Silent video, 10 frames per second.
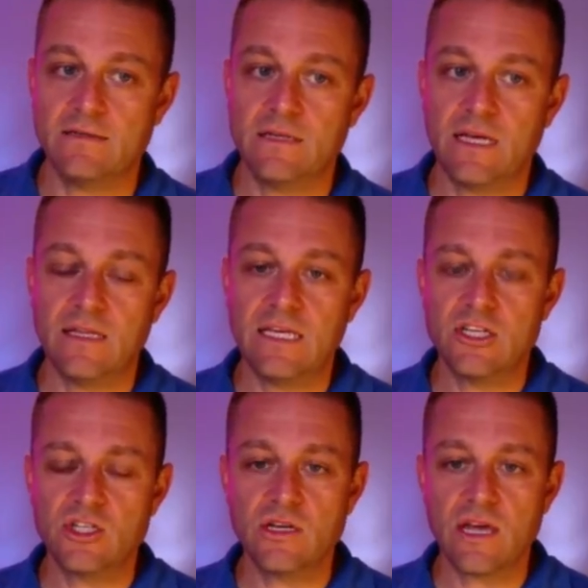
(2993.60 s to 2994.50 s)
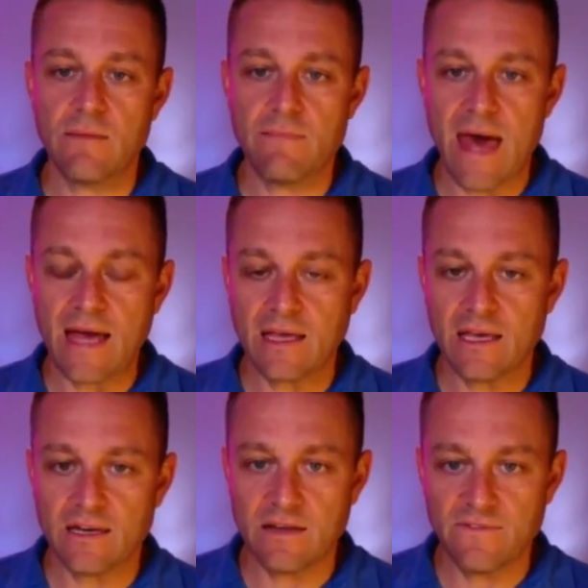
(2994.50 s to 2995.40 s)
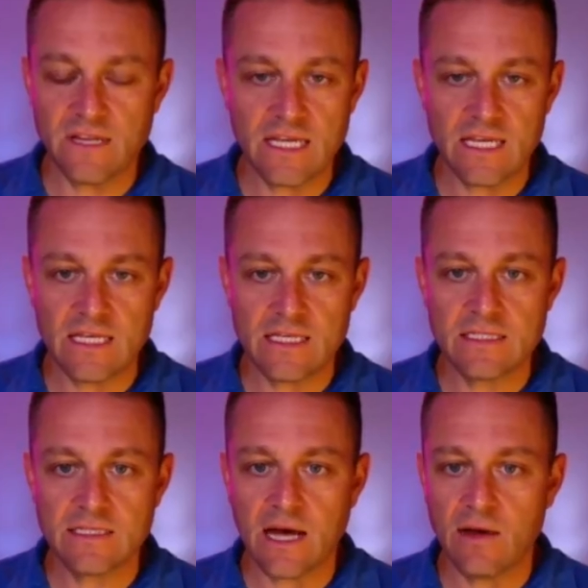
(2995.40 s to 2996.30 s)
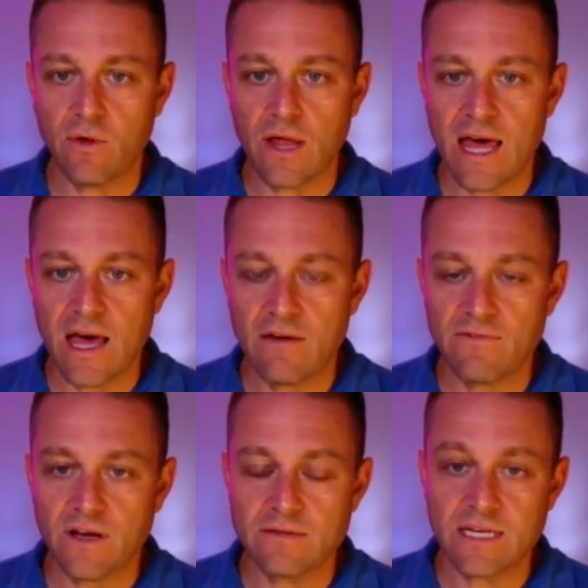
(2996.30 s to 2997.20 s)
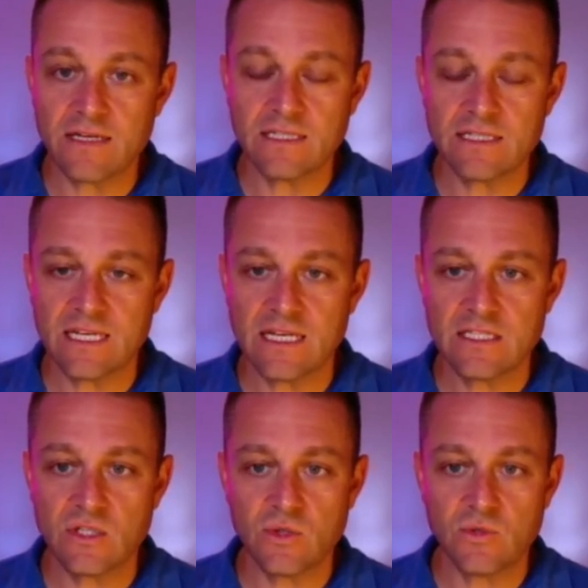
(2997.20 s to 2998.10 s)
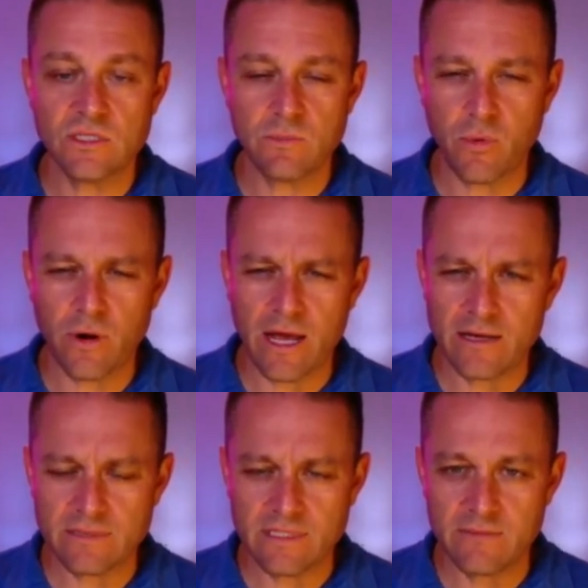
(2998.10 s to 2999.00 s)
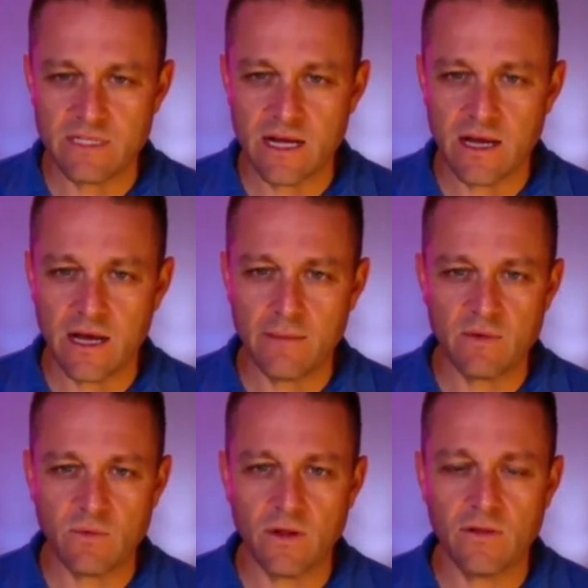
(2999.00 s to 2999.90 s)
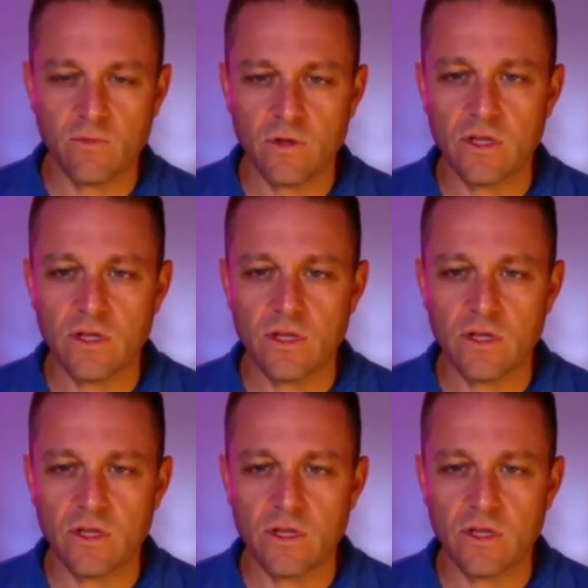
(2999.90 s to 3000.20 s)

Kelly, and it shouldn't come back. And if it is, I will have uh, send us a ticket to support at teamzy.com and we'll we'll